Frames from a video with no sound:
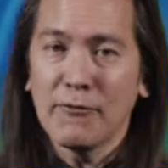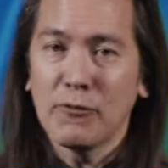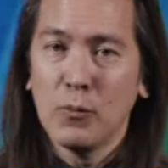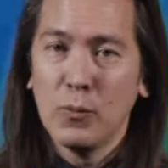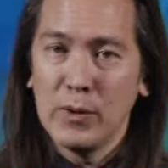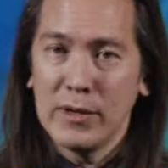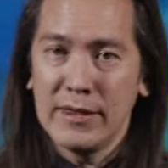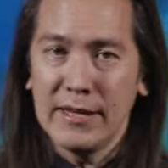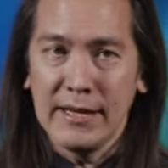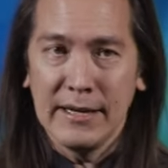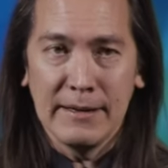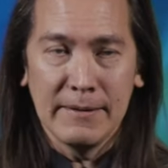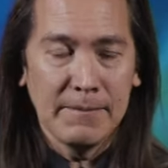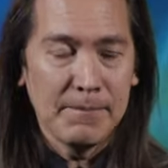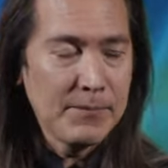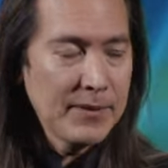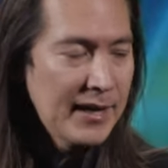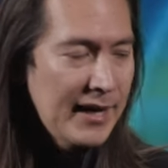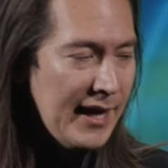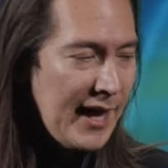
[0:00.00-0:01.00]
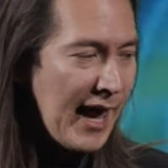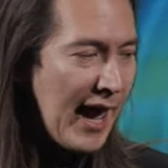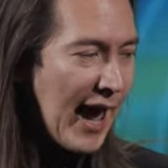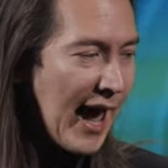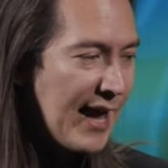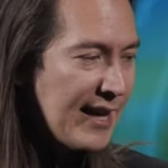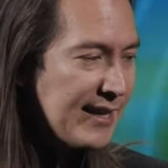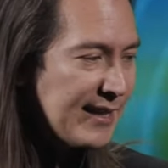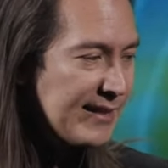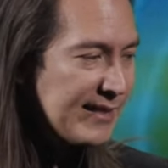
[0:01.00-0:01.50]
from within.
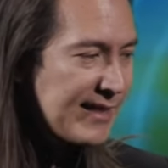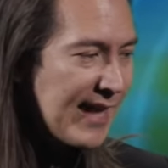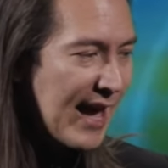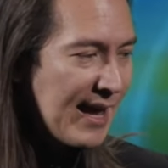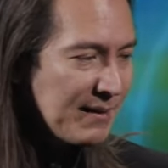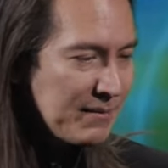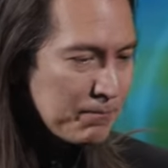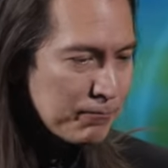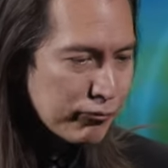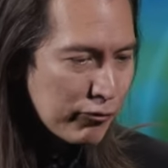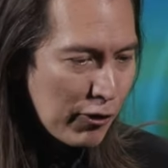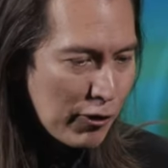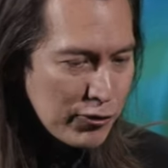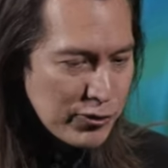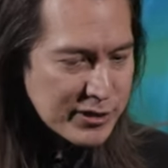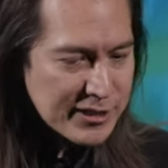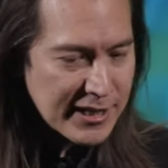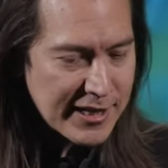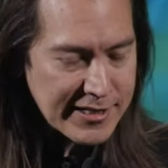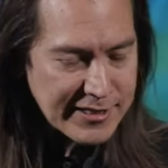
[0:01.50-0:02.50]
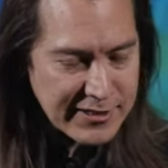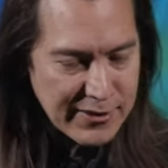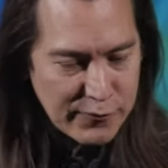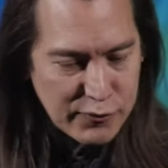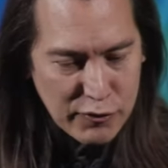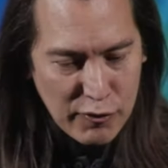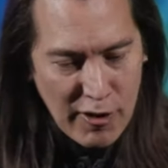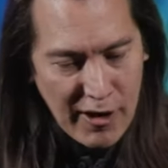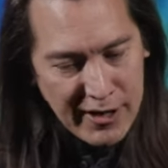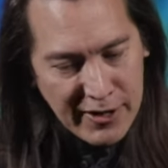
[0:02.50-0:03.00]
And that process of
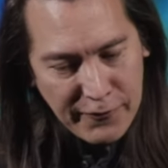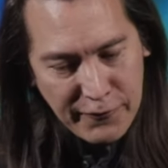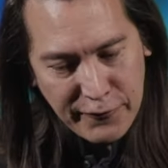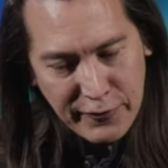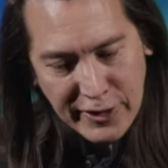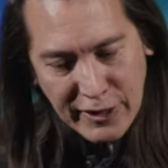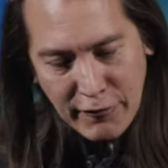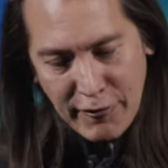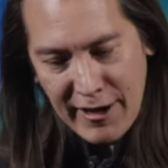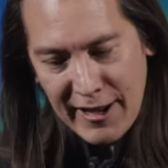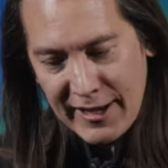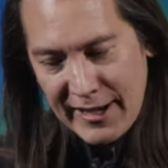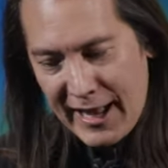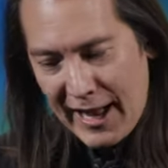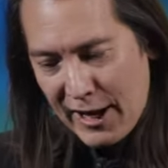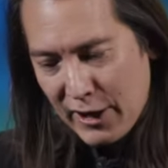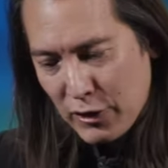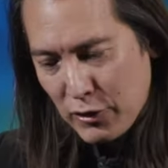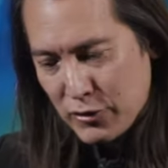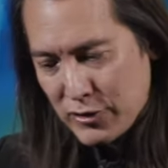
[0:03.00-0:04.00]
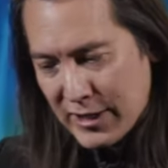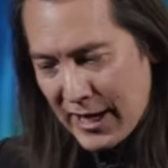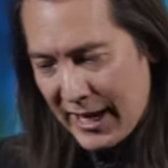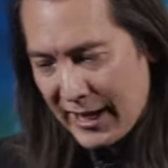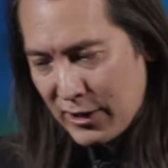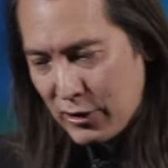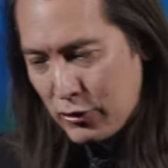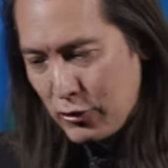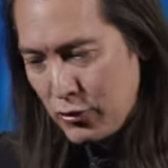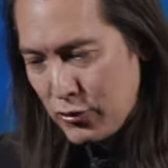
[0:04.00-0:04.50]
trying to figure out how you
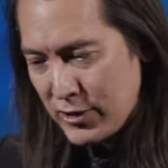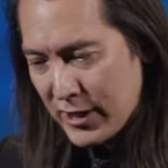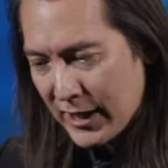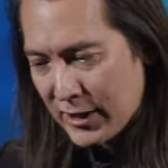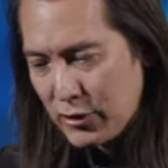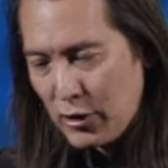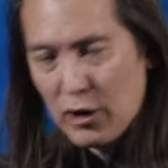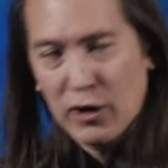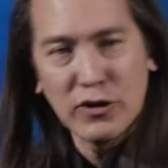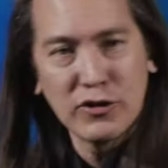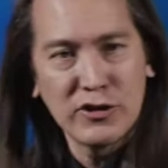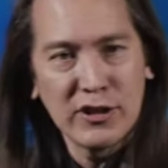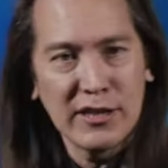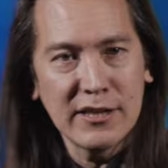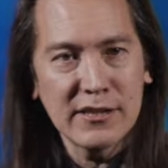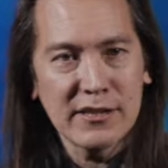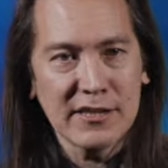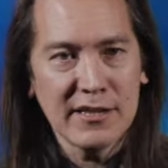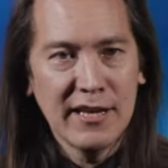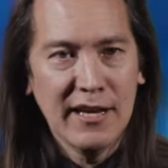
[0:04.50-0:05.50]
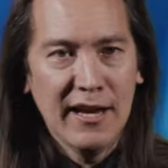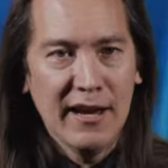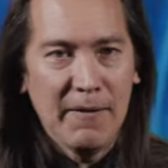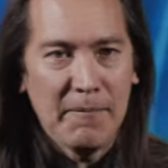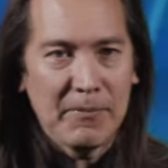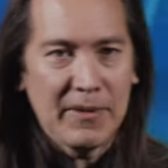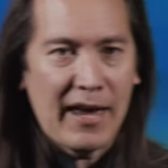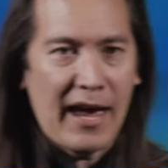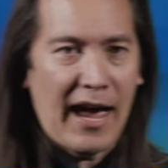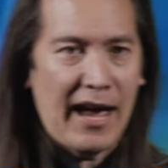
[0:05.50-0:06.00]
take new technologies
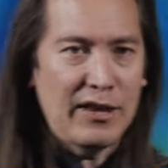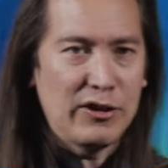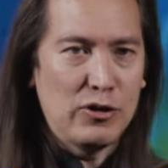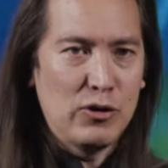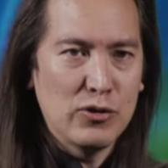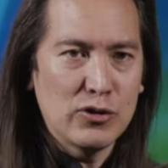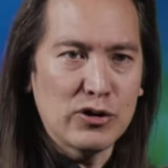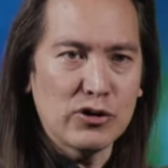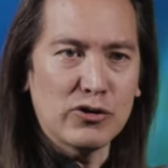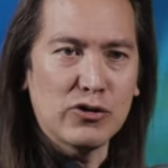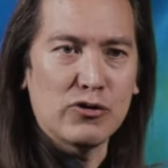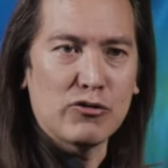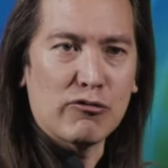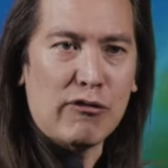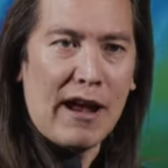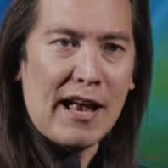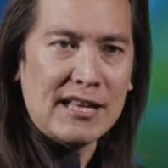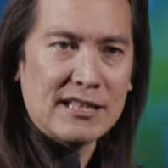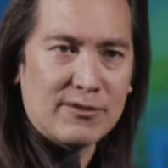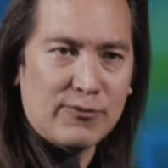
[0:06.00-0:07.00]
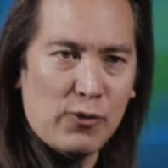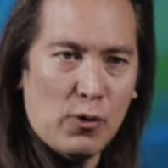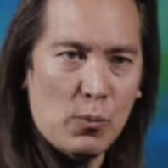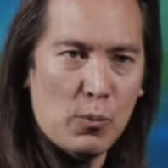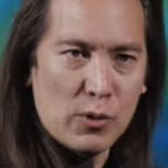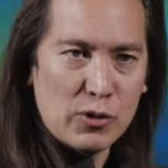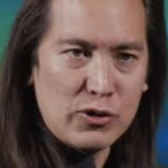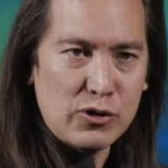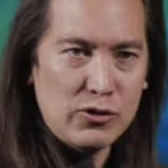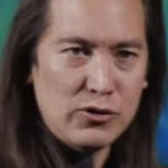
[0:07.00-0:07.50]
and use it to transform
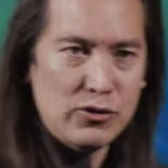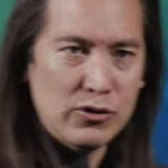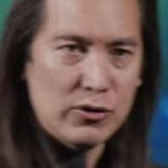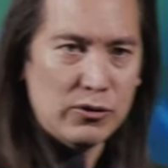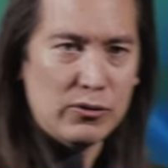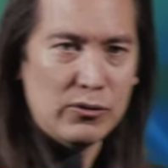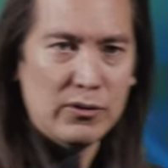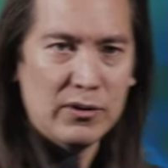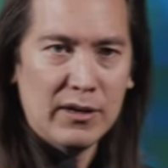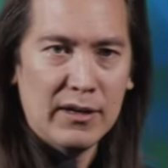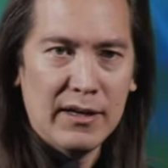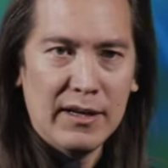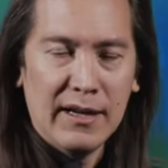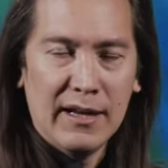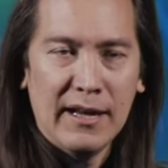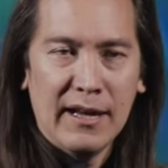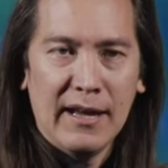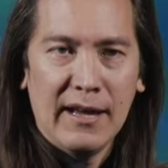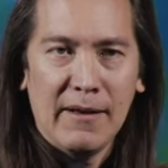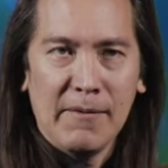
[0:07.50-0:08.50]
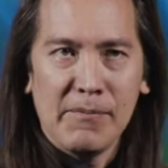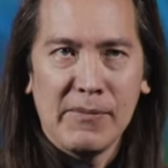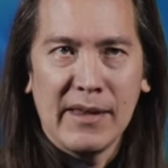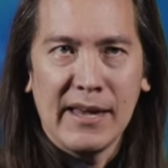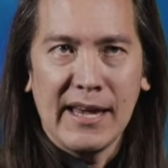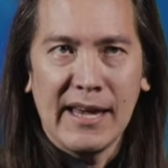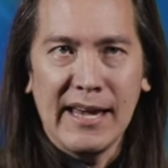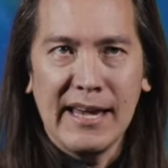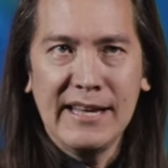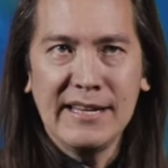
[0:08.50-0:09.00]
what you do
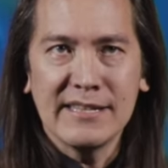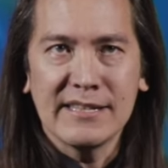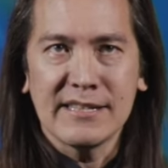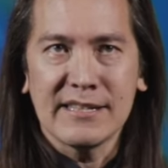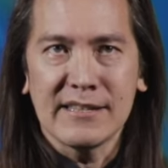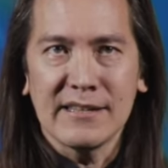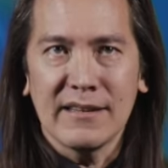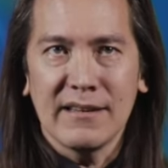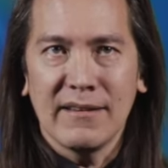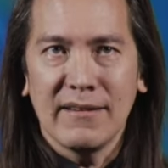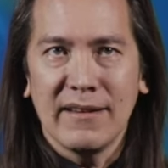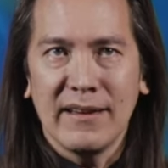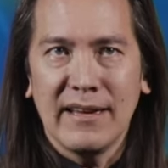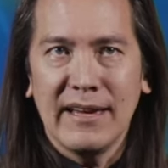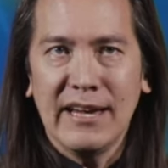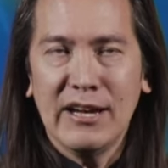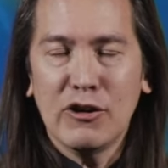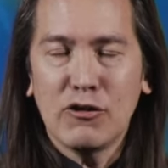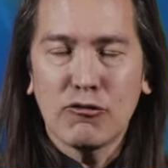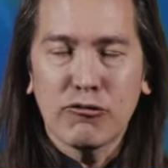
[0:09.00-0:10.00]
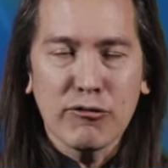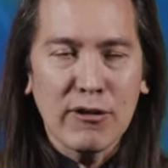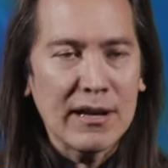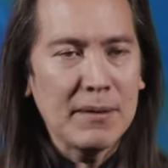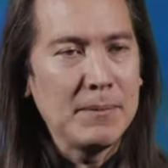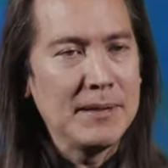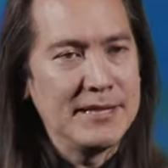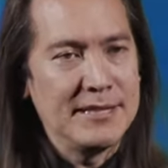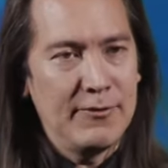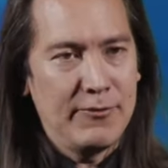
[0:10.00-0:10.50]
is
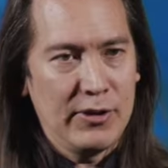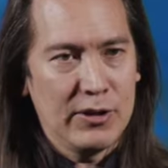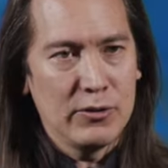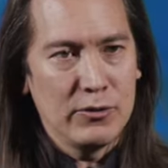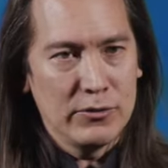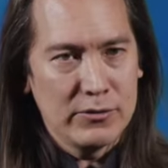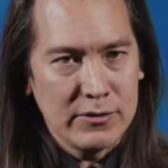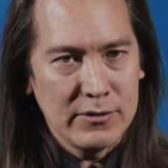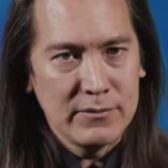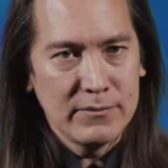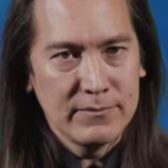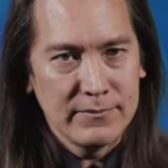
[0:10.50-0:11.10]
incredibly difficult.